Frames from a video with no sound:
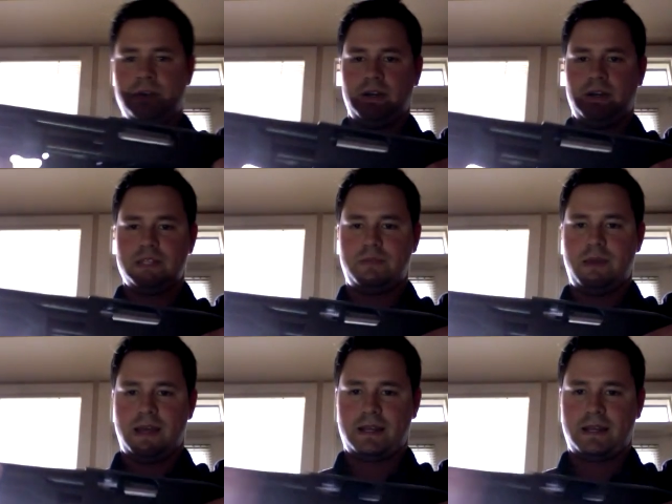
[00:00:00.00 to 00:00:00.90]
draw this
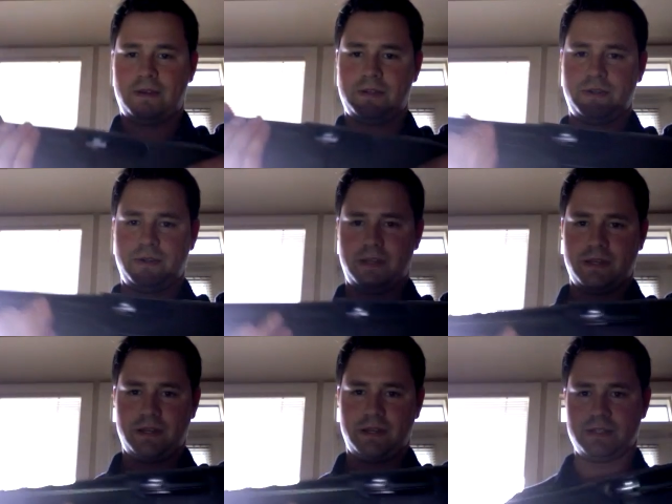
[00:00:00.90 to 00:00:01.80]
back, show
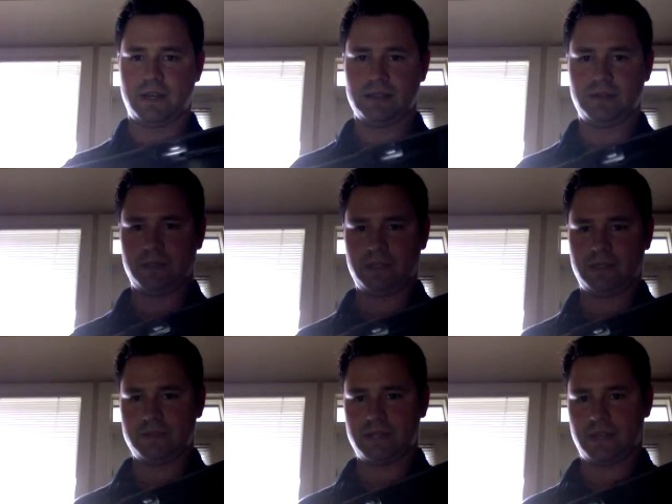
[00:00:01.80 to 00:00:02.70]
you it's not
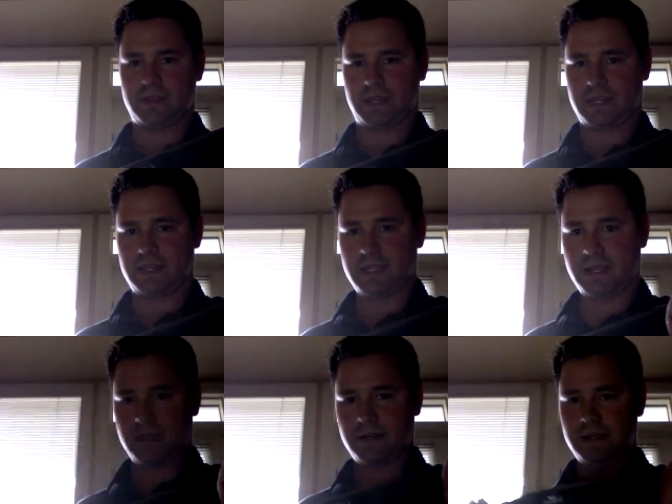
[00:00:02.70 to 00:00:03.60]
loaded, there's nothing in
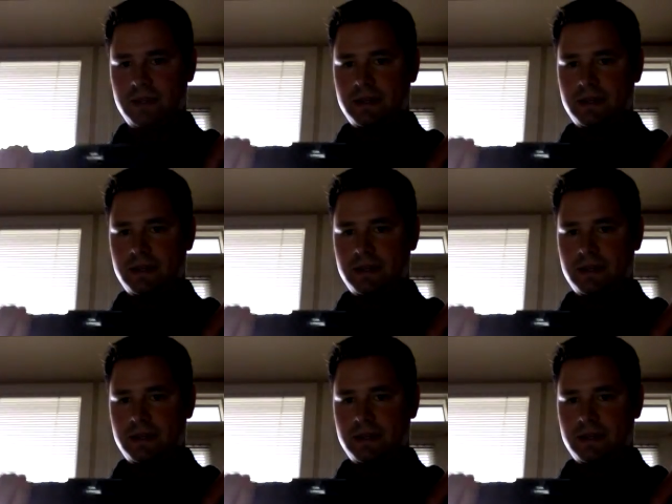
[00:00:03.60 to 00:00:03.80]
there.